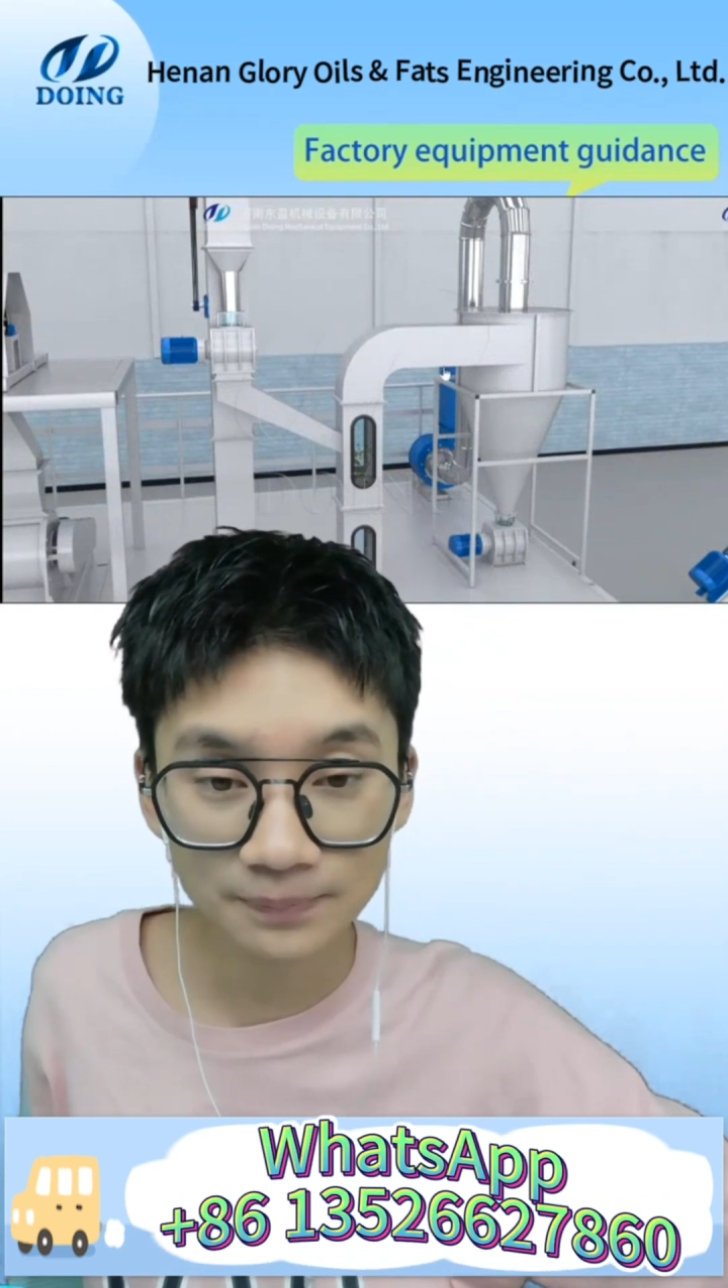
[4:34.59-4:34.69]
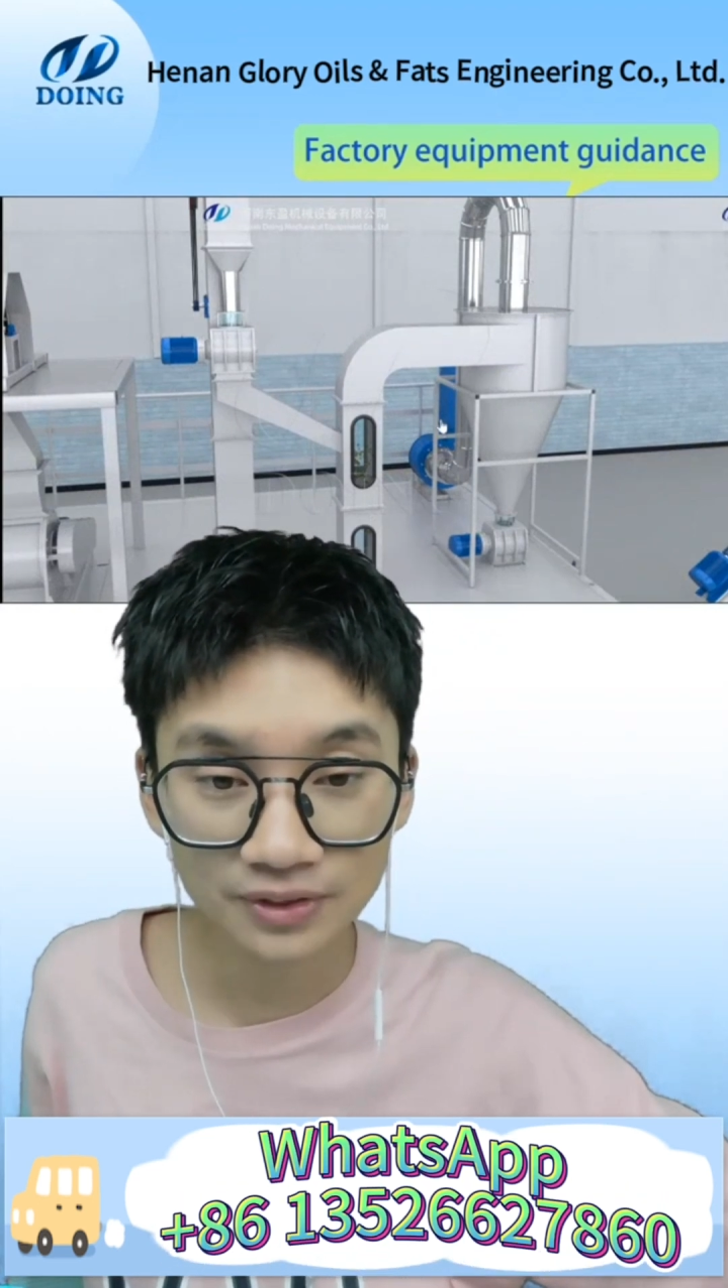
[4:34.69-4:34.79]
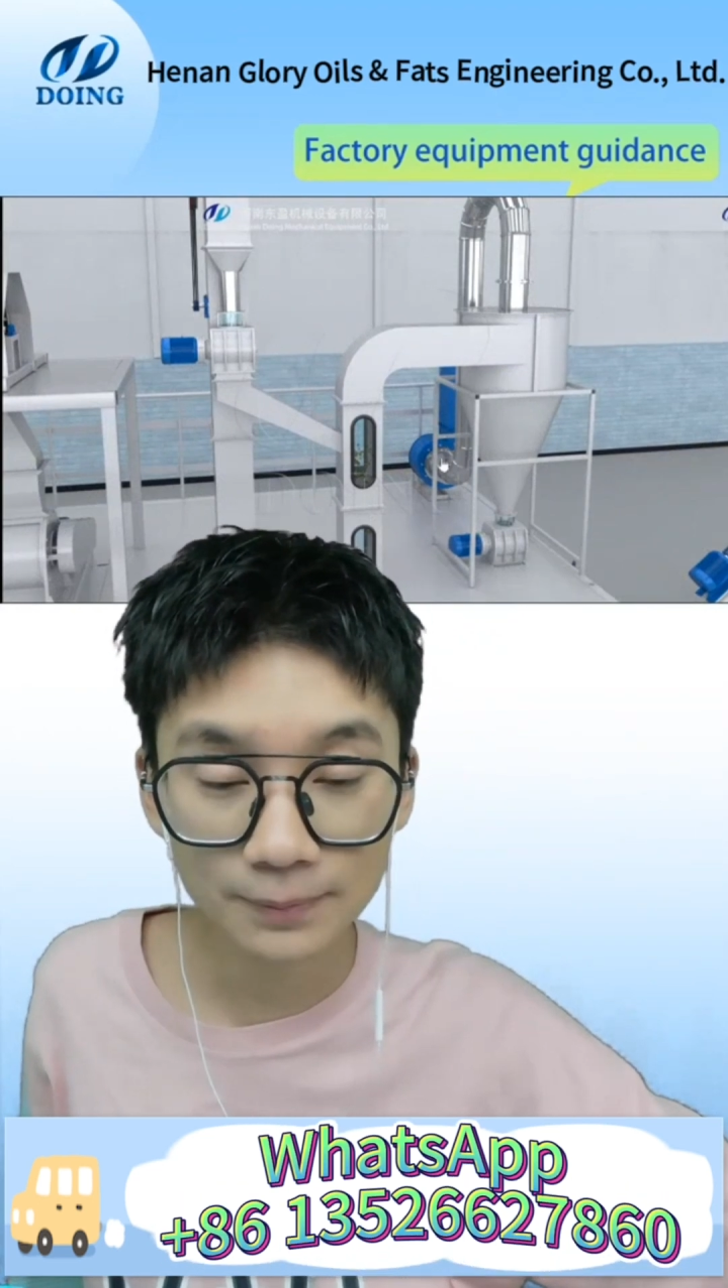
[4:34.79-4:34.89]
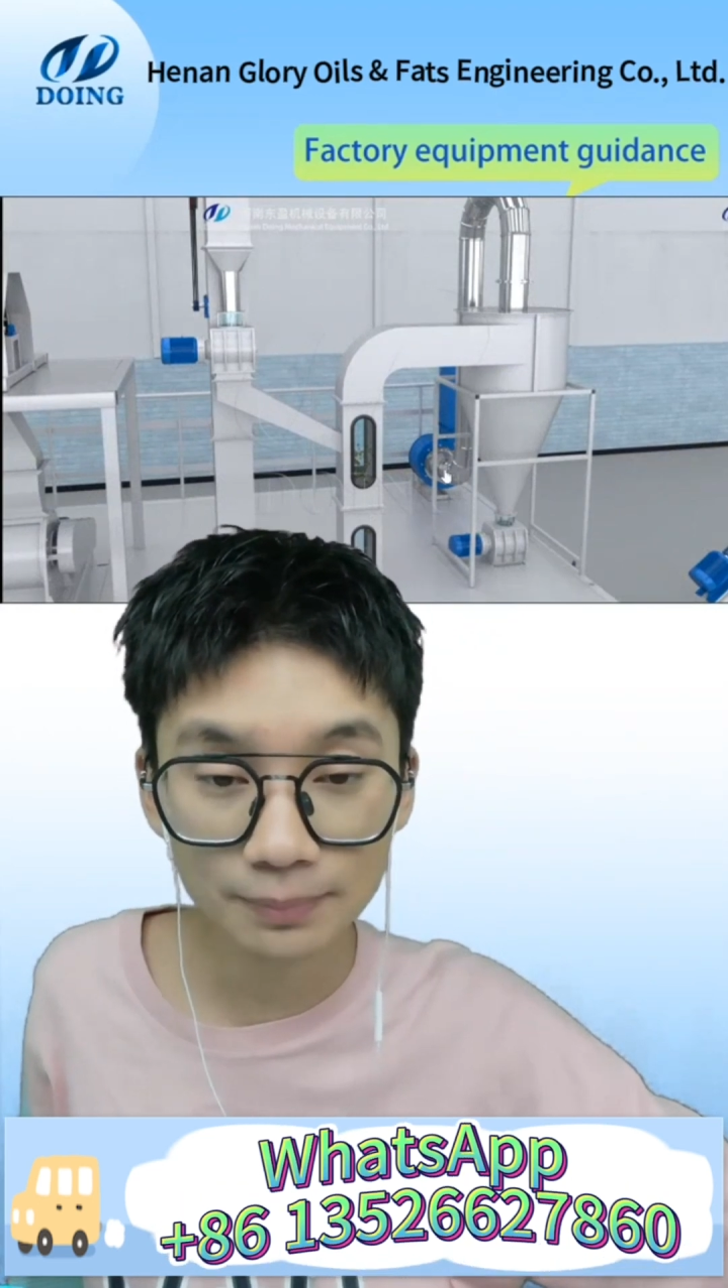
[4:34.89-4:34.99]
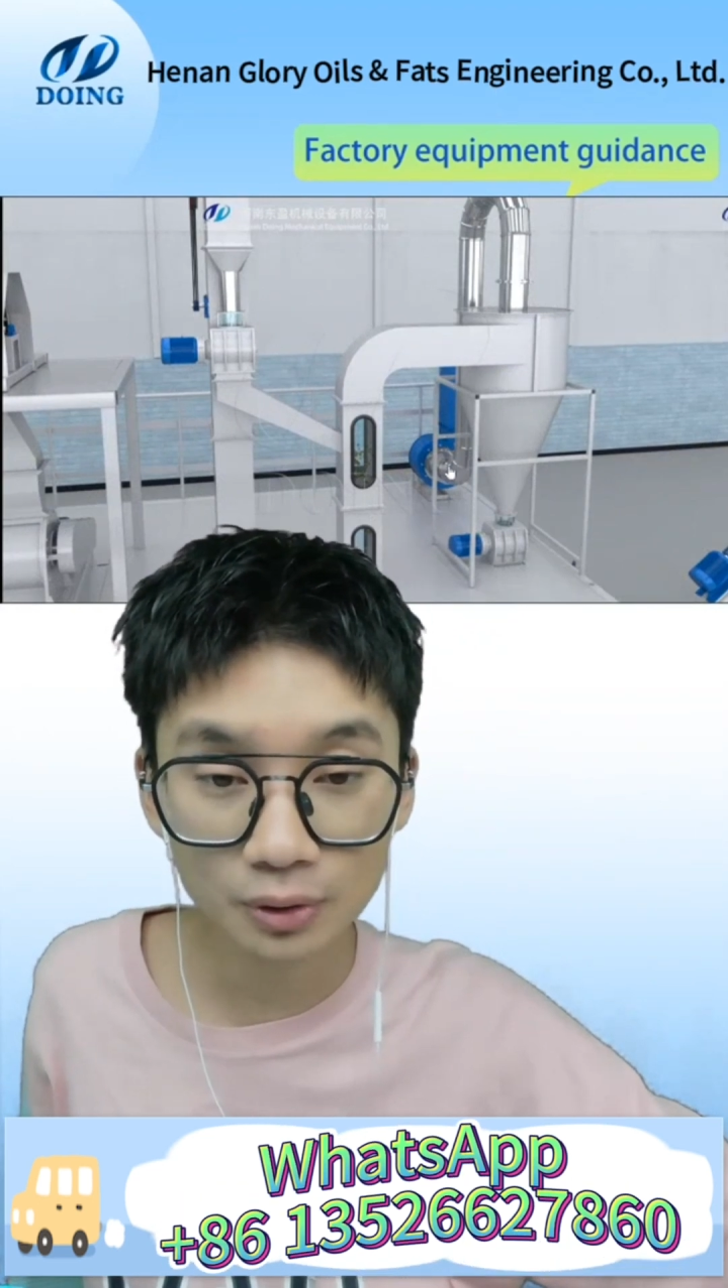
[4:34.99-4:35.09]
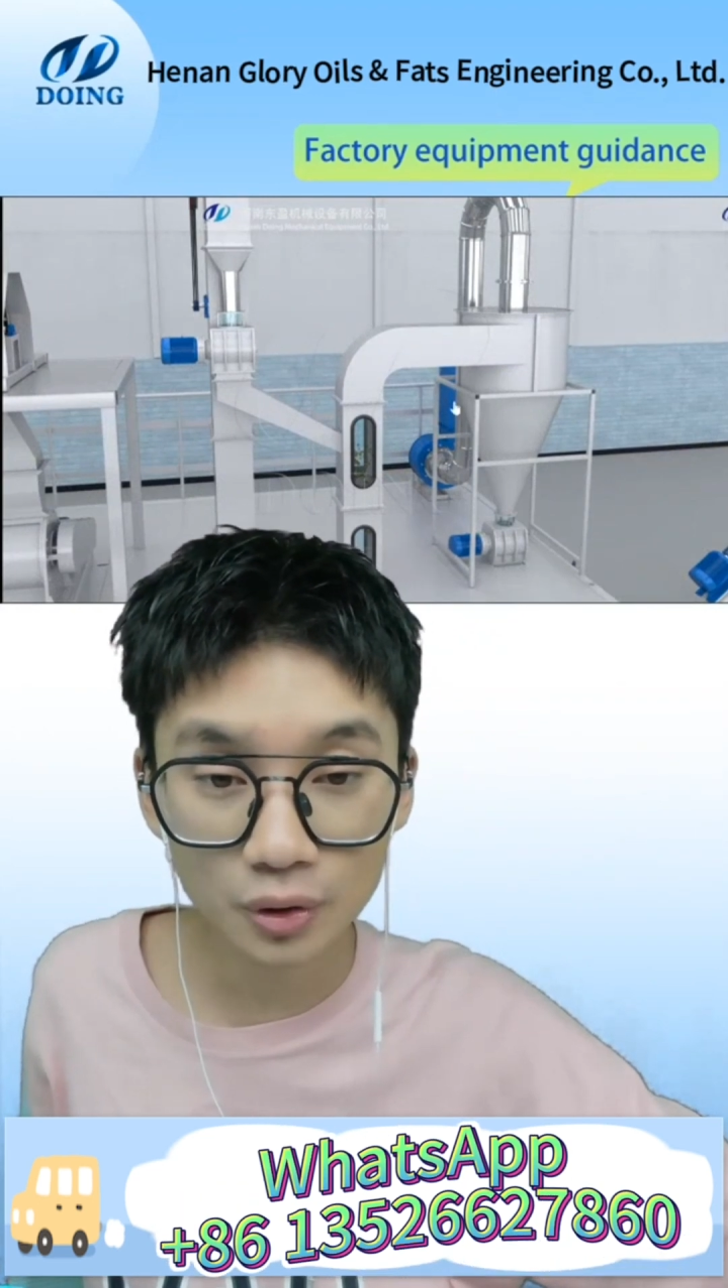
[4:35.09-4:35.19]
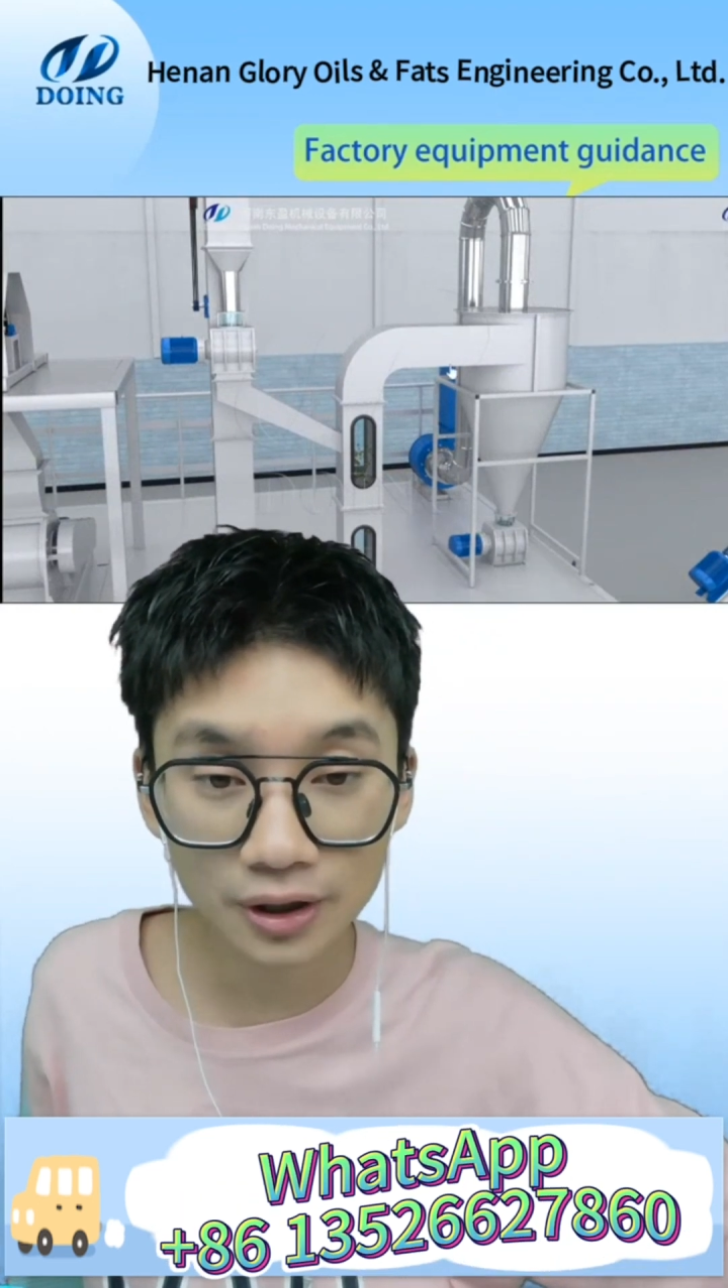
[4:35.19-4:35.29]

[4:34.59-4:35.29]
The blue